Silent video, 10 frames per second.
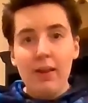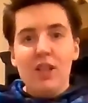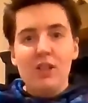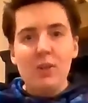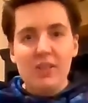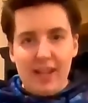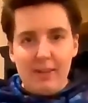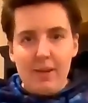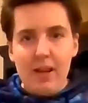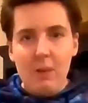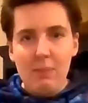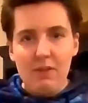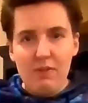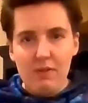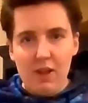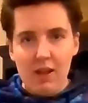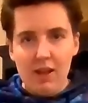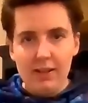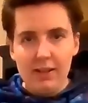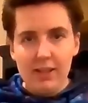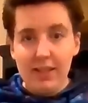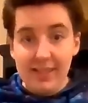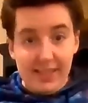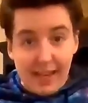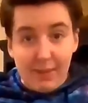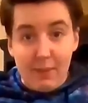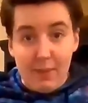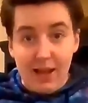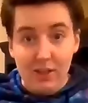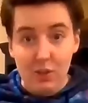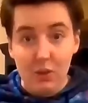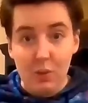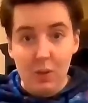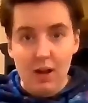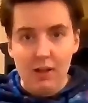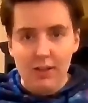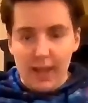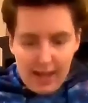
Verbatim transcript: So set me up the funnel and send me back to Oz.